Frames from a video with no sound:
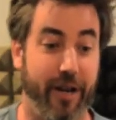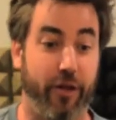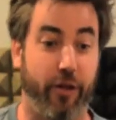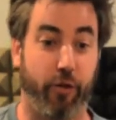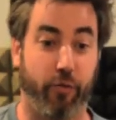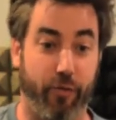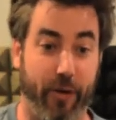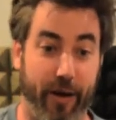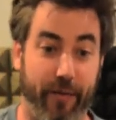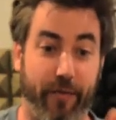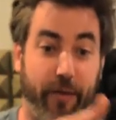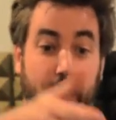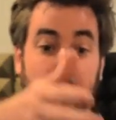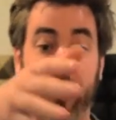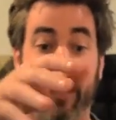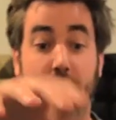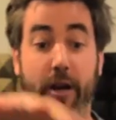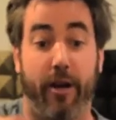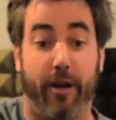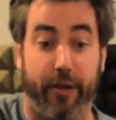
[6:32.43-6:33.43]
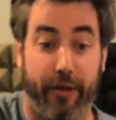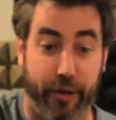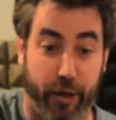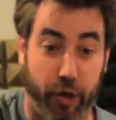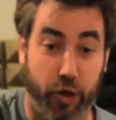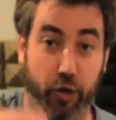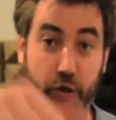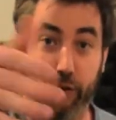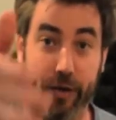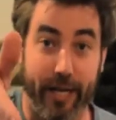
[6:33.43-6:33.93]
the river, the
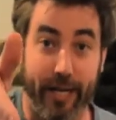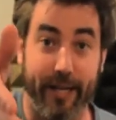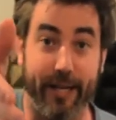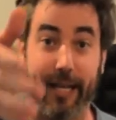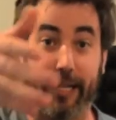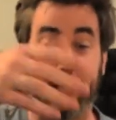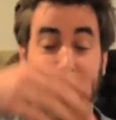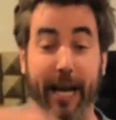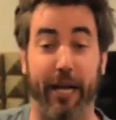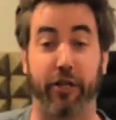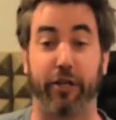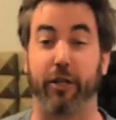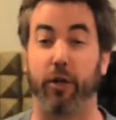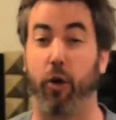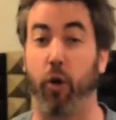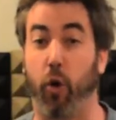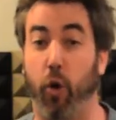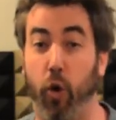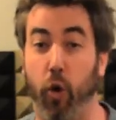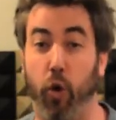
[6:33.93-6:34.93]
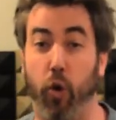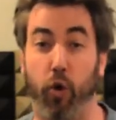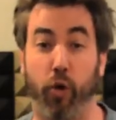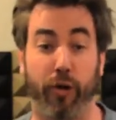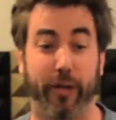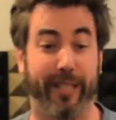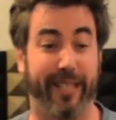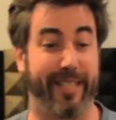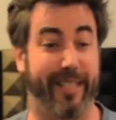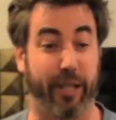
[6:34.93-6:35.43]
tree that's actually
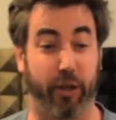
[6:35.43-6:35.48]
old,